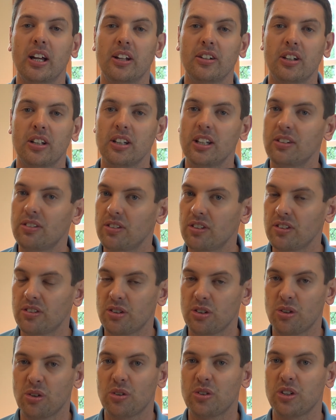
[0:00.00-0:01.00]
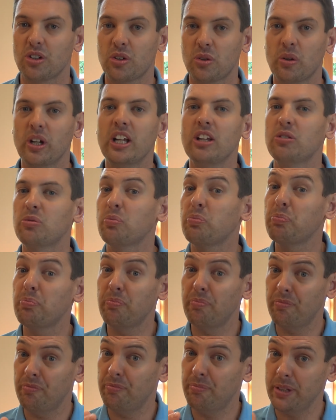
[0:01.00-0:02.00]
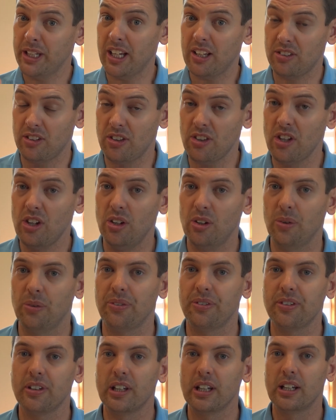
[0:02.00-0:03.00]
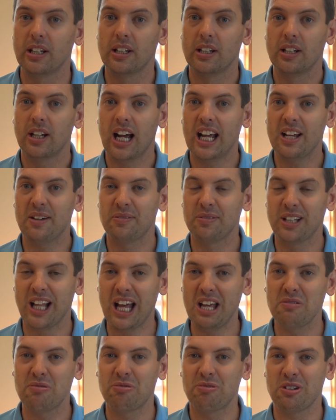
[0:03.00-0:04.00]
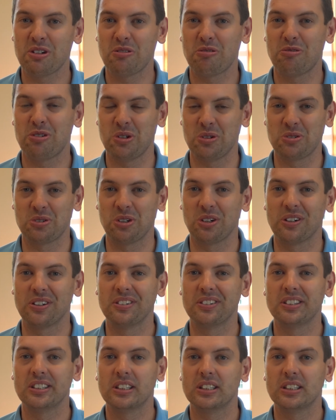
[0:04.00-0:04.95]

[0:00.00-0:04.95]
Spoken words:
to listen to your decrees, because in those, I have life and a future.